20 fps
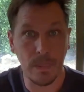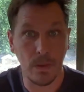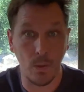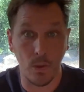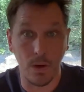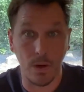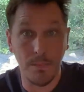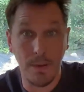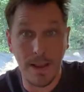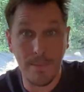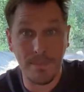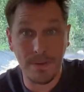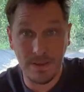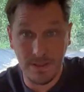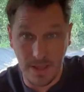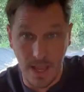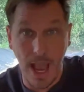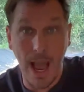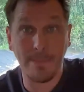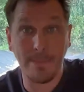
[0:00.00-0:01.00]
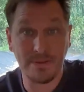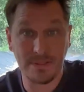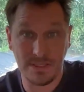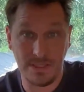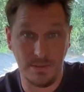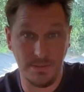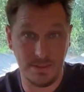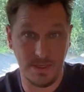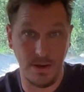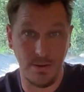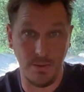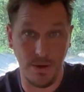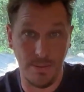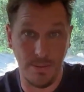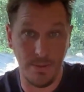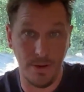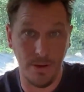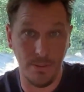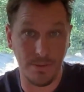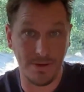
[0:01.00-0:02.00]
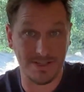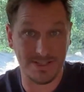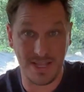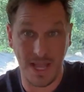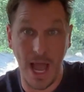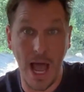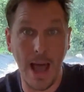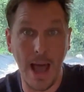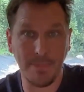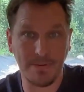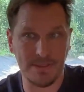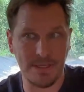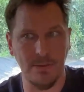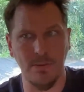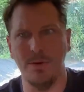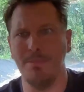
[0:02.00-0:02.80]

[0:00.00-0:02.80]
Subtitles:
or it might be the ops team's Git repo, because the ops team,